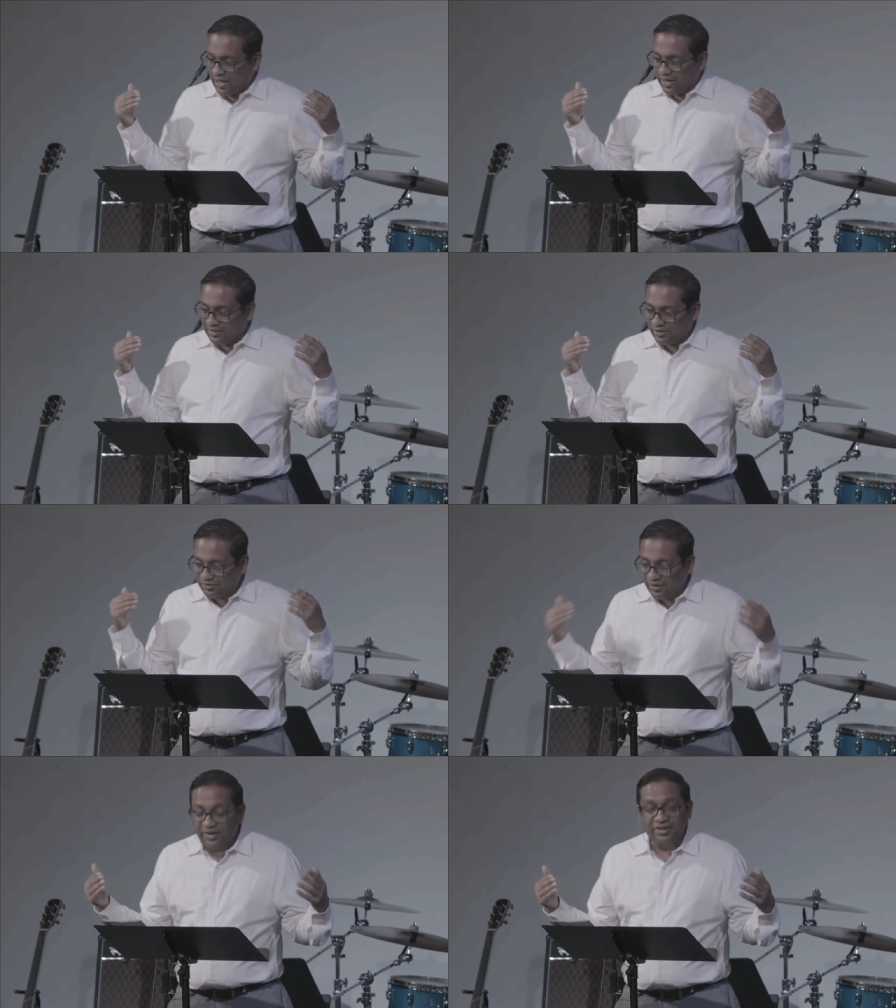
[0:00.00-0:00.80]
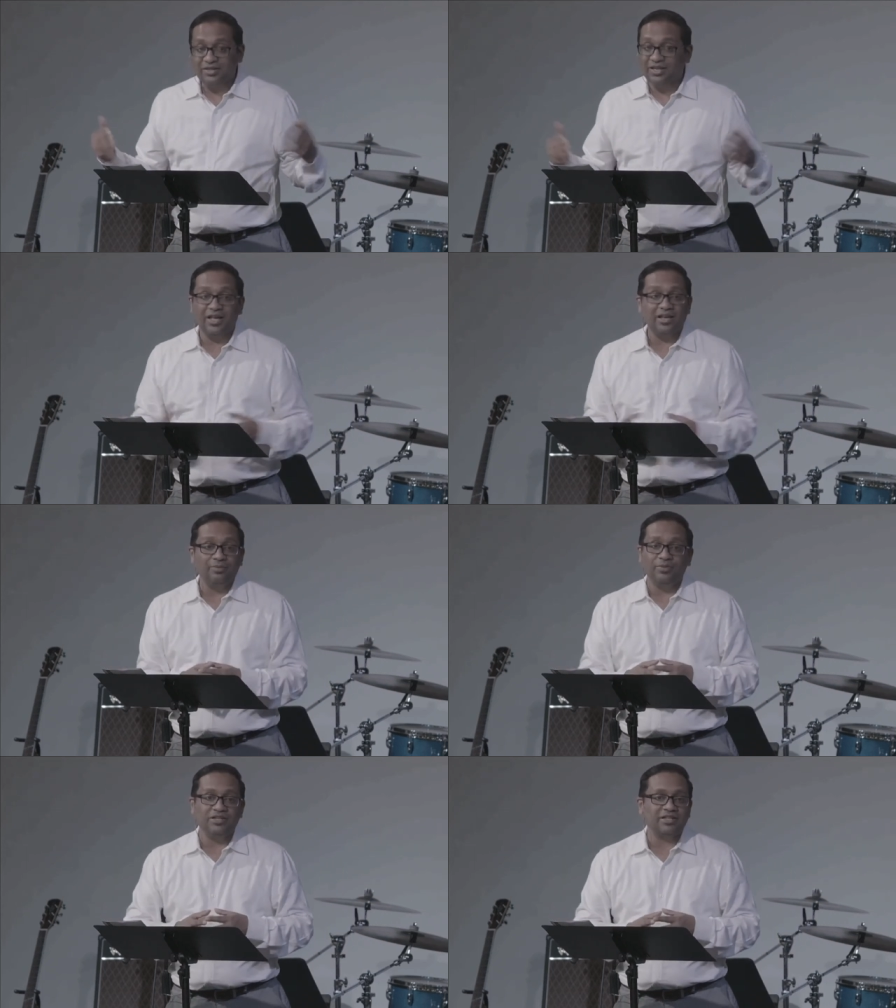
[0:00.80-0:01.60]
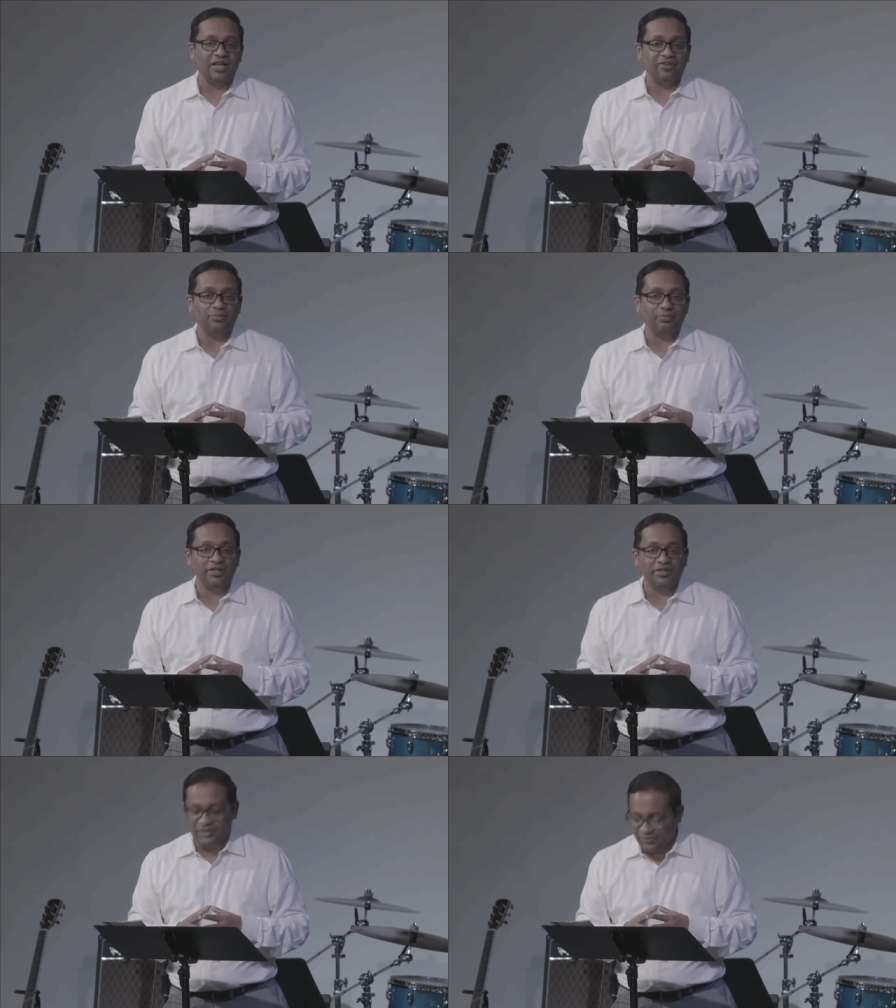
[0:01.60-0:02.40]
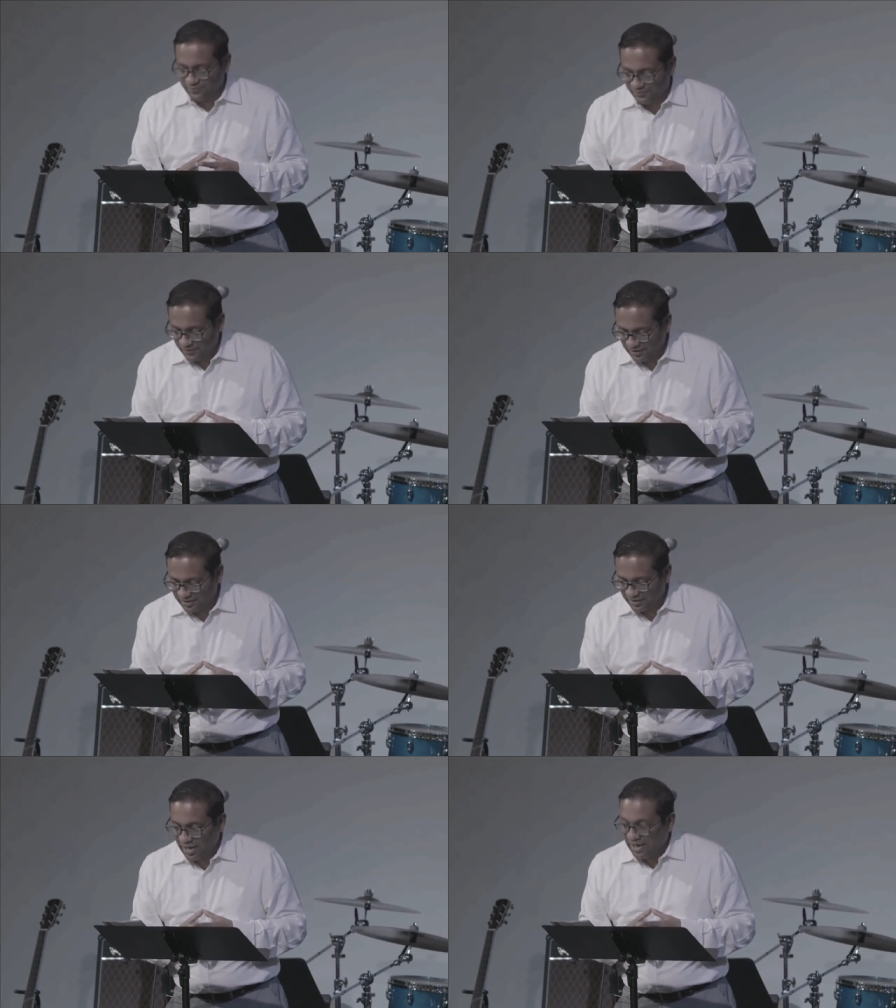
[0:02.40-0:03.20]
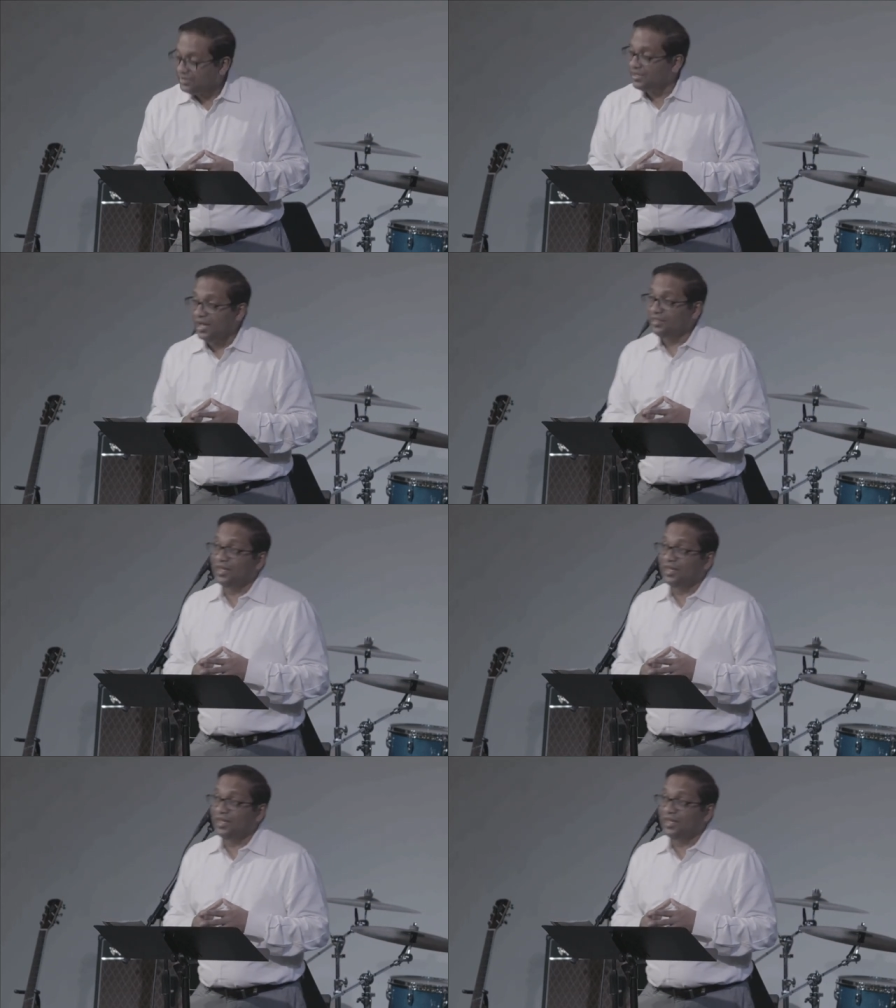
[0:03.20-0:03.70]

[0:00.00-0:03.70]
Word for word: and the greatest enemies have been defeated. Death